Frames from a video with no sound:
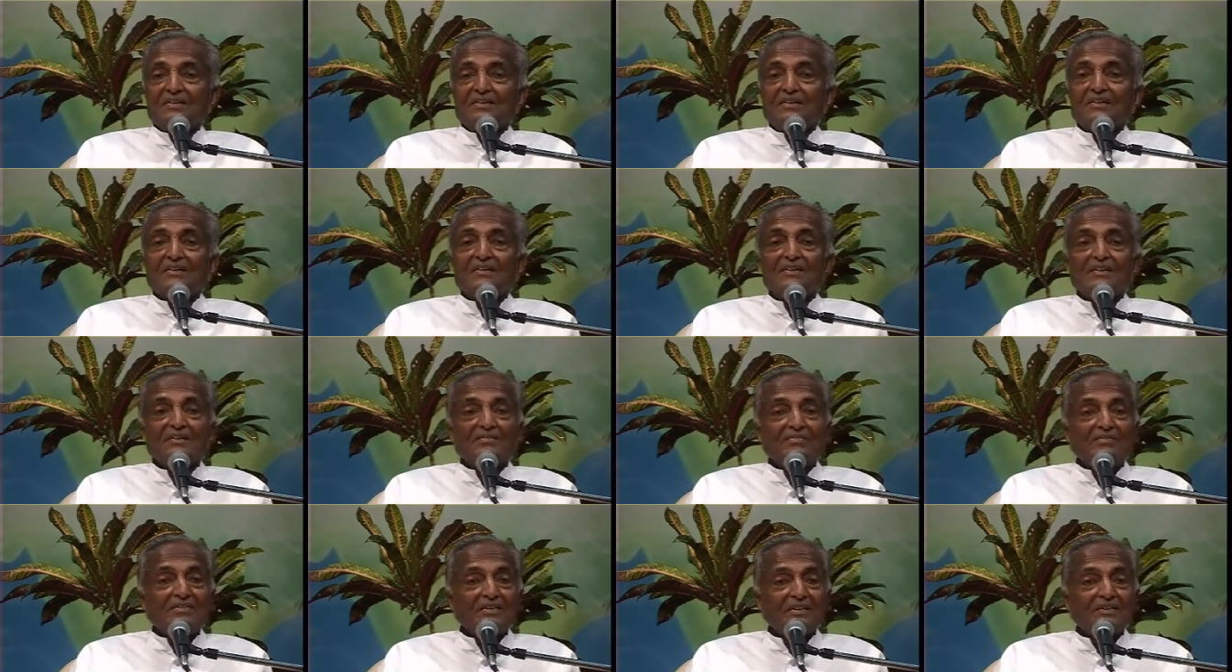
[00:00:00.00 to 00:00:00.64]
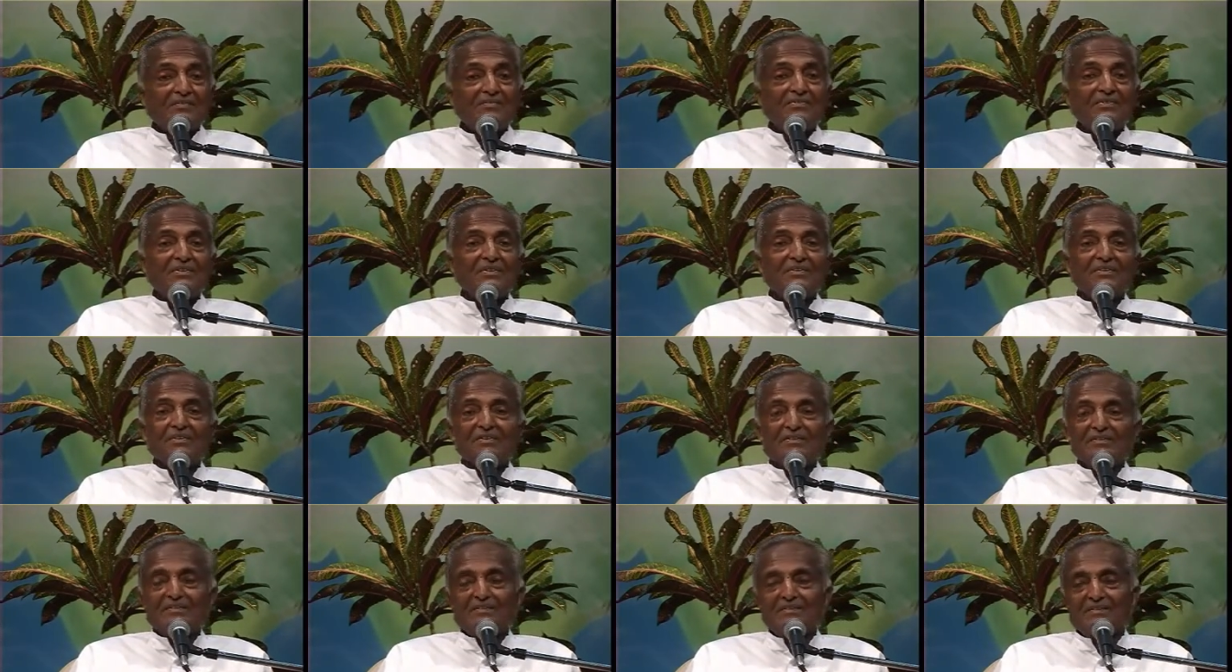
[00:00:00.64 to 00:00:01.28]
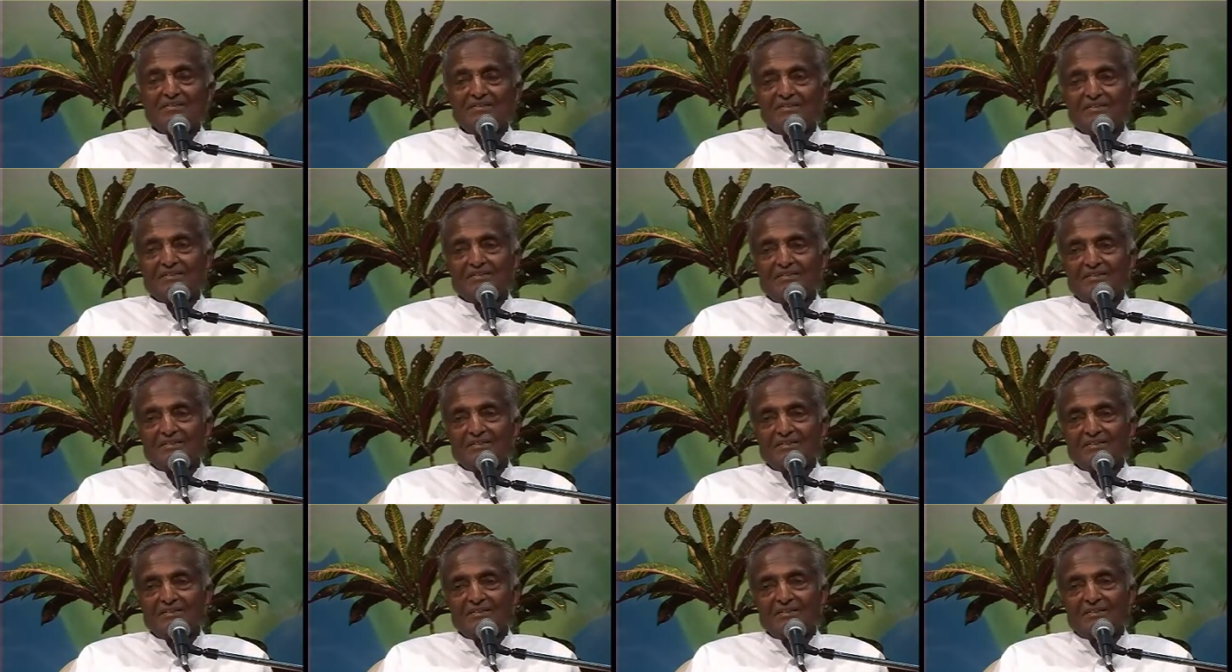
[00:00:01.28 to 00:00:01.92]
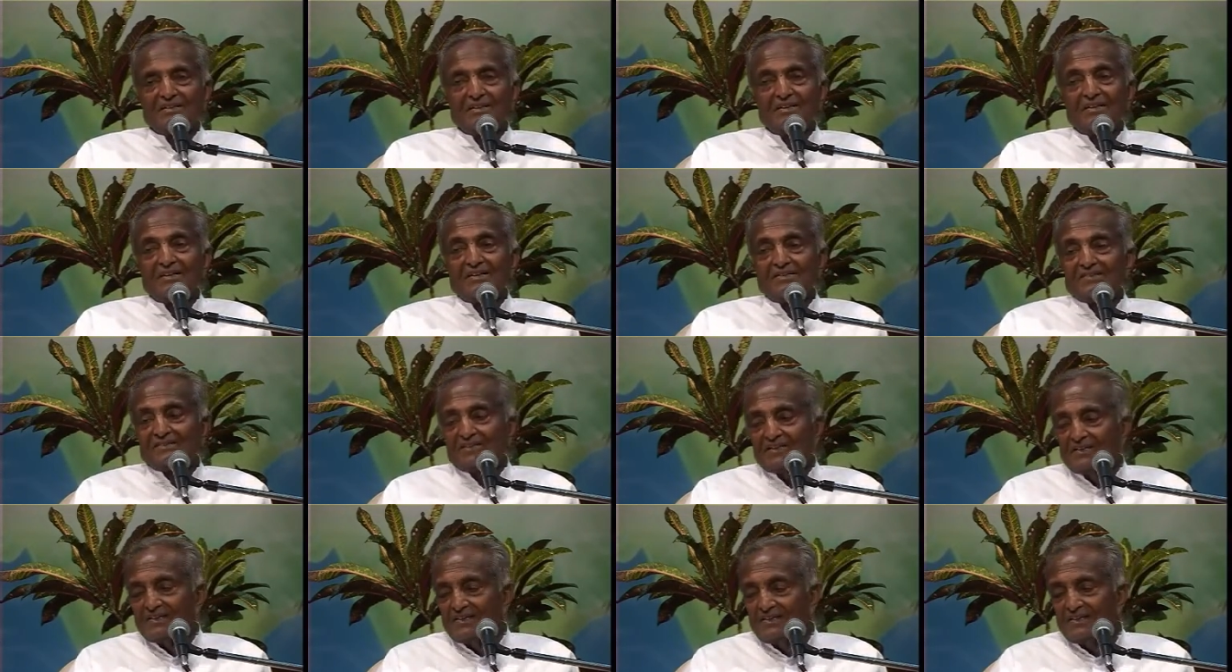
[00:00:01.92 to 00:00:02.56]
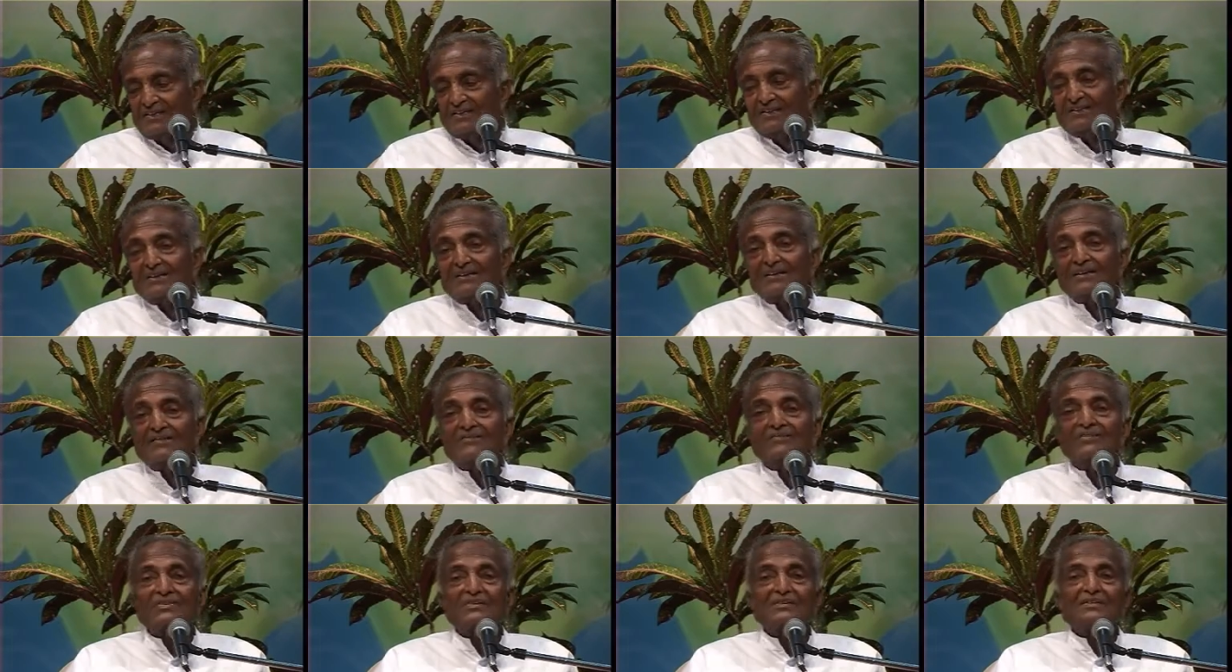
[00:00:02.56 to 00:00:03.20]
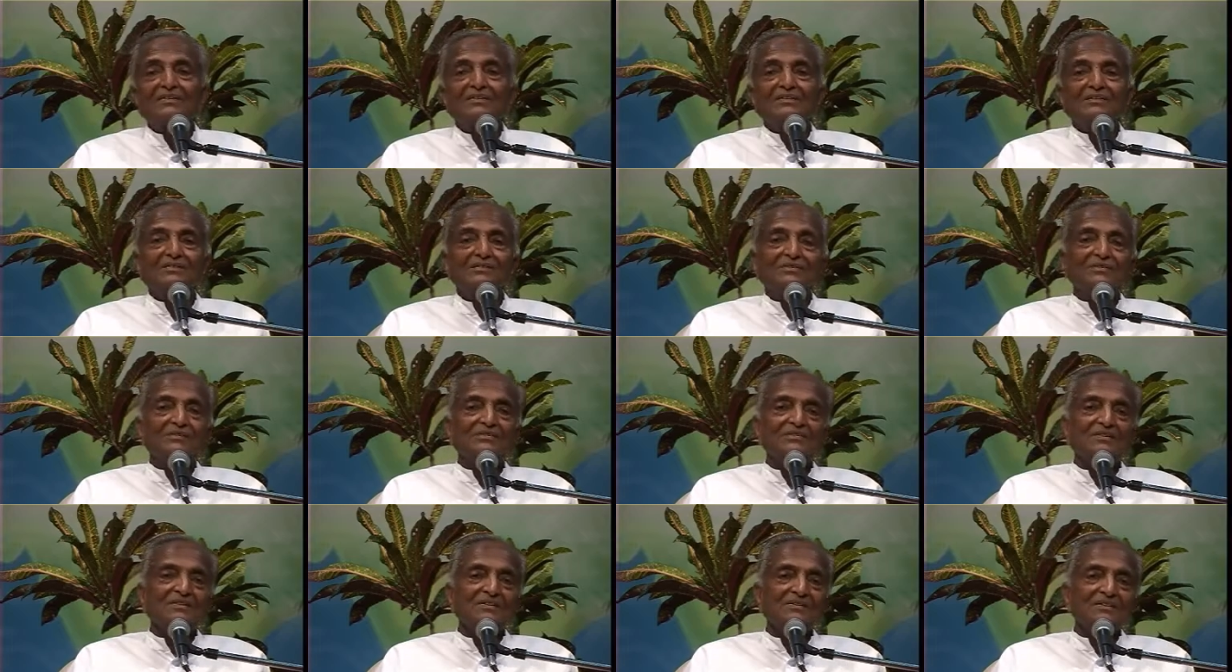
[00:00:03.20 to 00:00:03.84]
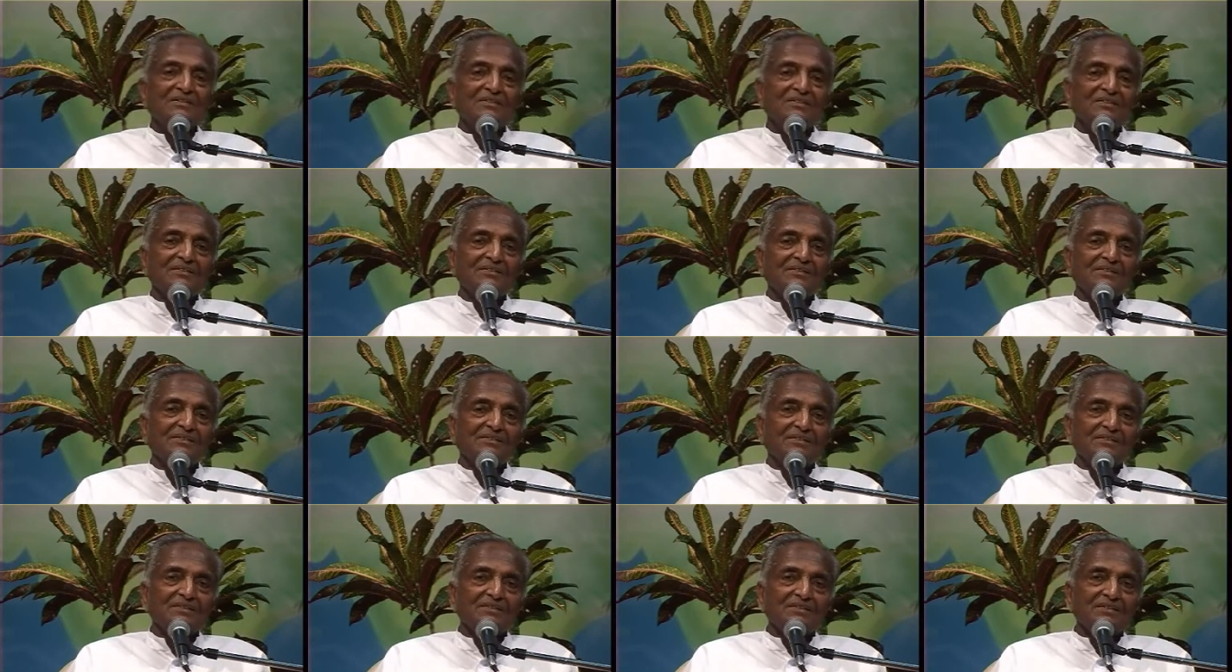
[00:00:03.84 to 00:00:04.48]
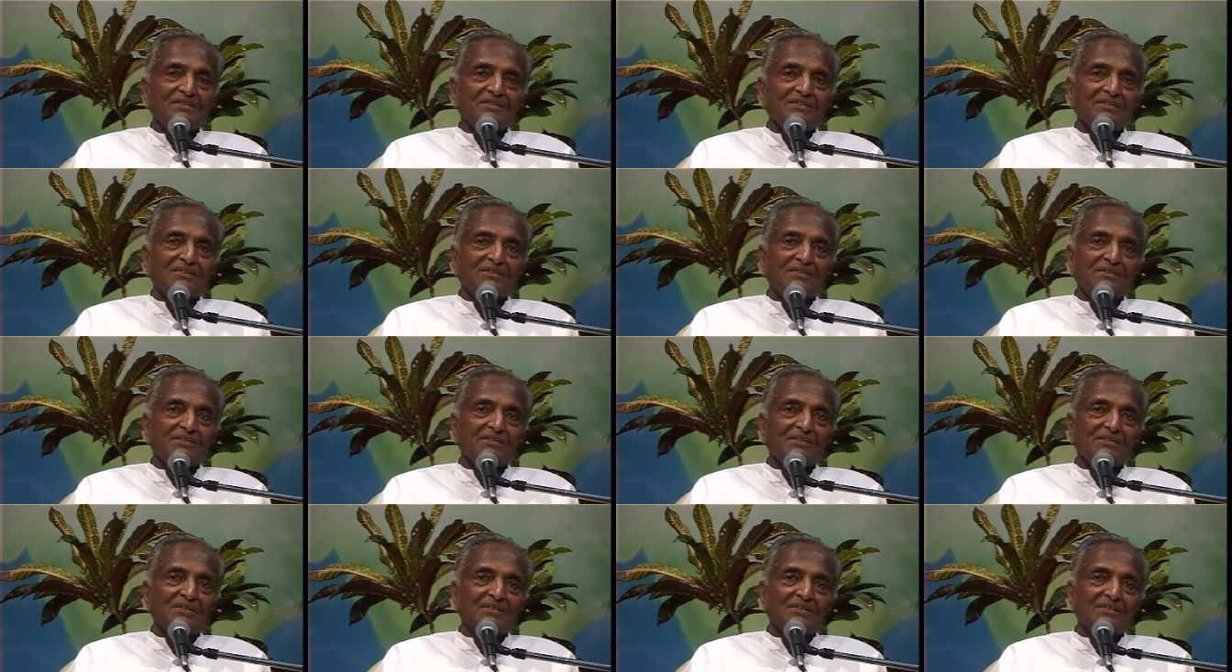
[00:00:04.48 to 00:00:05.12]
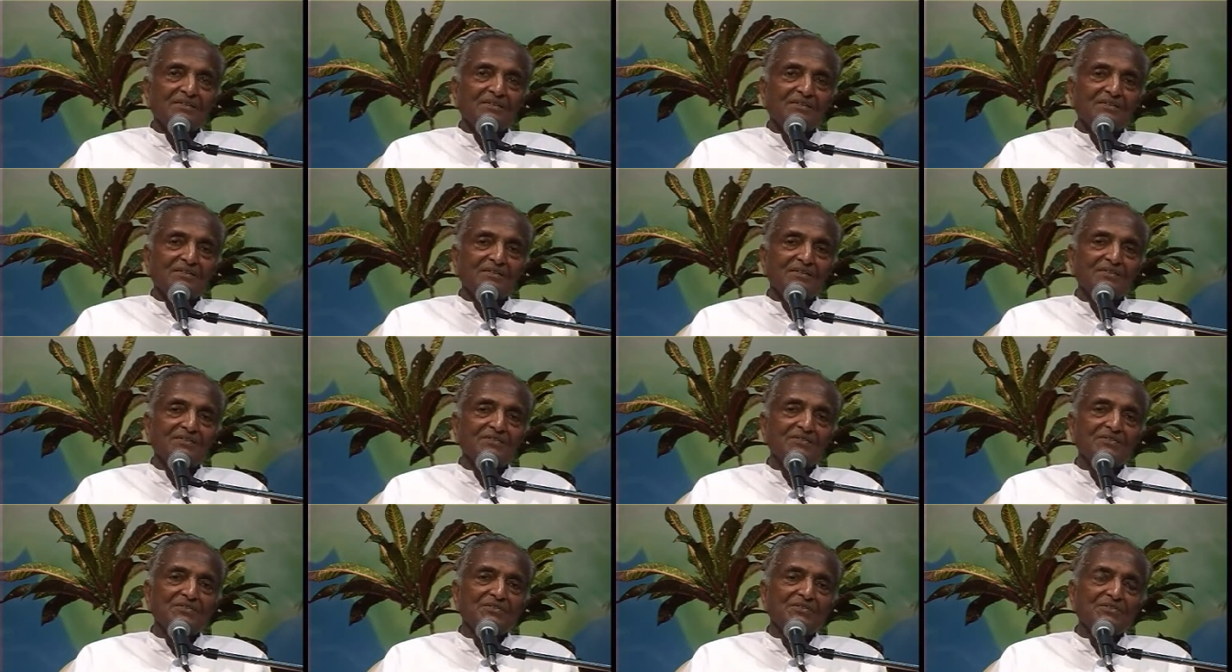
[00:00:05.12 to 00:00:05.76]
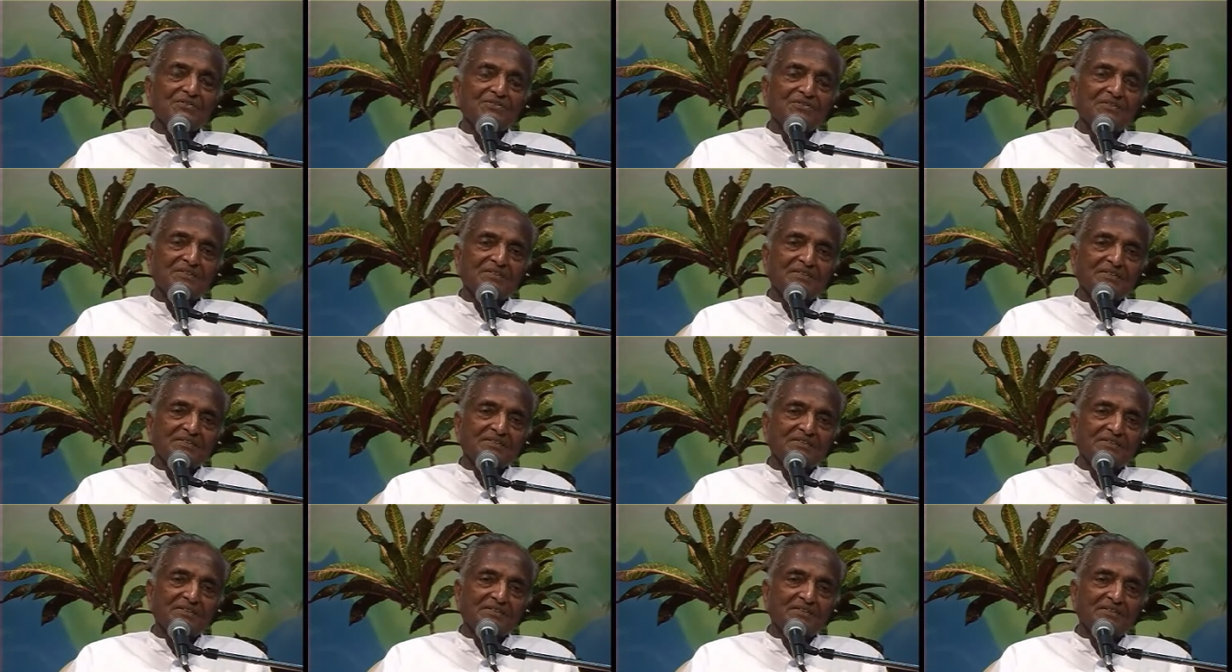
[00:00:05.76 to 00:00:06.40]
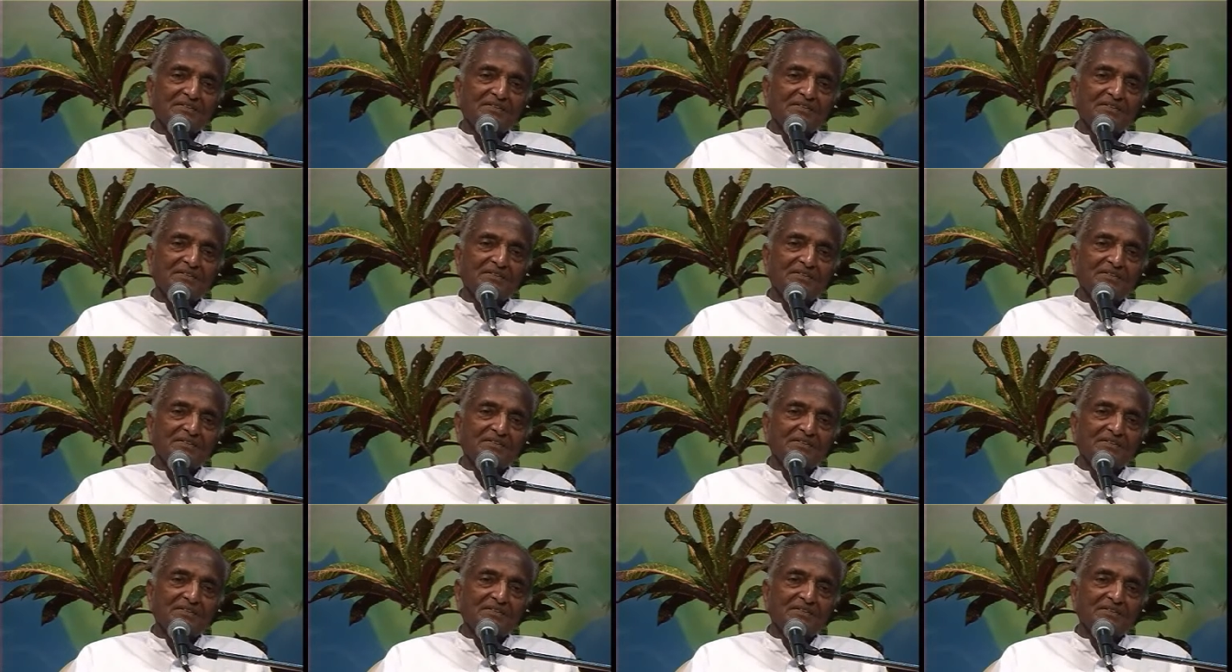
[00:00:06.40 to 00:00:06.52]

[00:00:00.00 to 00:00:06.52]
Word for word: He left everything, surrendered everything to the institution